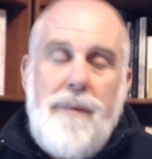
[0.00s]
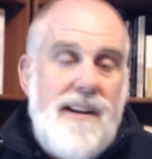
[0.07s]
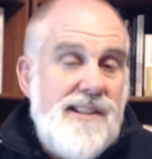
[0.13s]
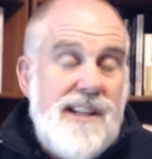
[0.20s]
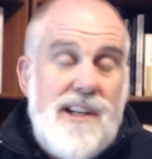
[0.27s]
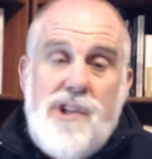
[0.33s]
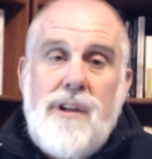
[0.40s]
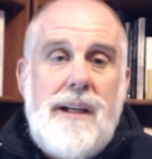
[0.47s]

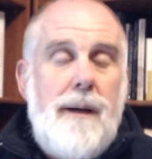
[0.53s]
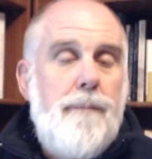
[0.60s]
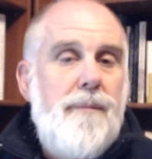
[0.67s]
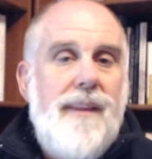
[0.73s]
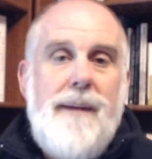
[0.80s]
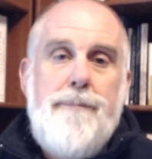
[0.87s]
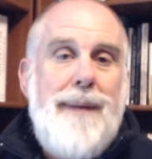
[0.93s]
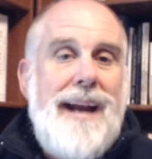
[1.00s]
essentially
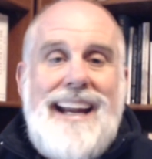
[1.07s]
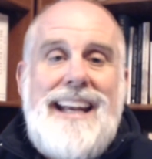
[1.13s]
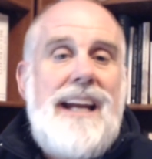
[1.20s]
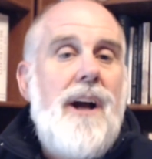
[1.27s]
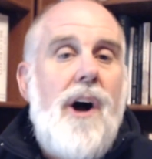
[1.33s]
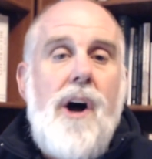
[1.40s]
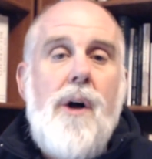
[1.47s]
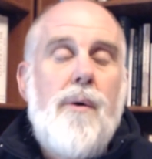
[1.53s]

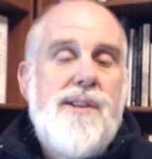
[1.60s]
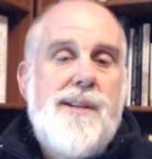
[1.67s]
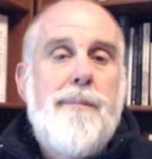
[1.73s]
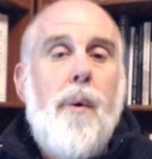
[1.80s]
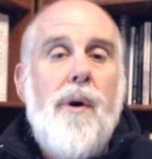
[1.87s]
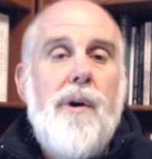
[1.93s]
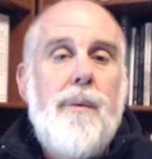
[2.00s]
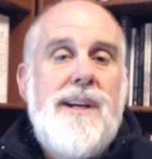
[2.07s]
banning all
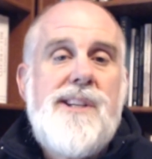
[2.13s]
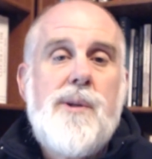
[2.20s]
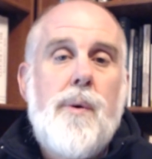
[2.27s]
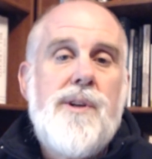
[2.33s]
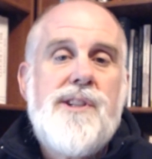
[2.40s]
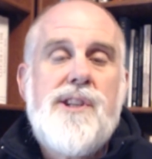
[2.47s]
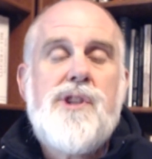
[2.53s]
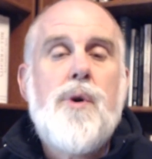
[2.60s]
support and
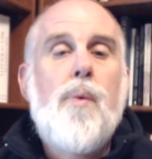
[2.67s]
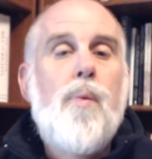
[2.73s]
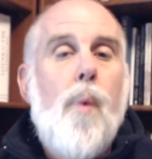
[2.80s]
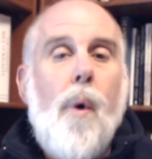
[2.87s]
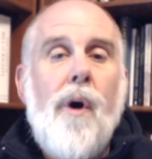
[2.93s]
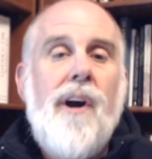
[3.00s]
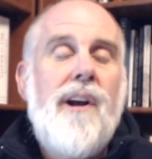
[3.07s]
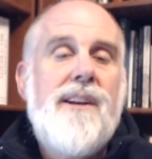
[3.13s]
resources to
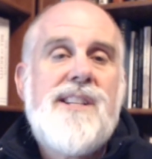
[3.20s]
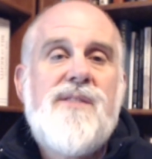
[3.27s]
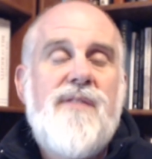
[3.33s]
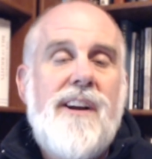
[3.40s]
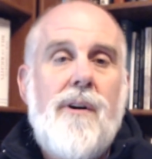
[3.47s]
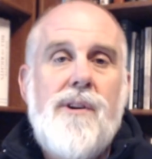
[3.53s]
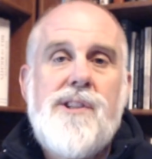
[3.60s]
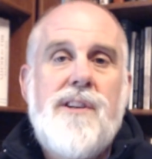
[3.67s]
warrantless
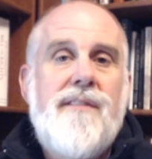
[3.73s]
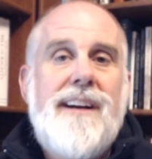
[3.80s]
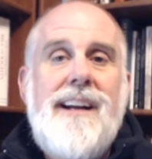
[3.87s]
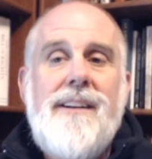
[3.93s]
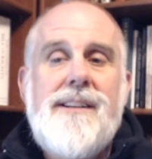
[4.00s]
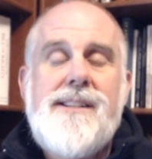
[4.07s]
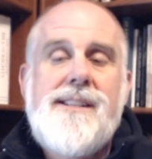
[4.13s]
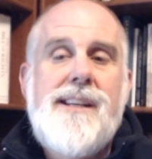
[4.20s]
federal surveillance.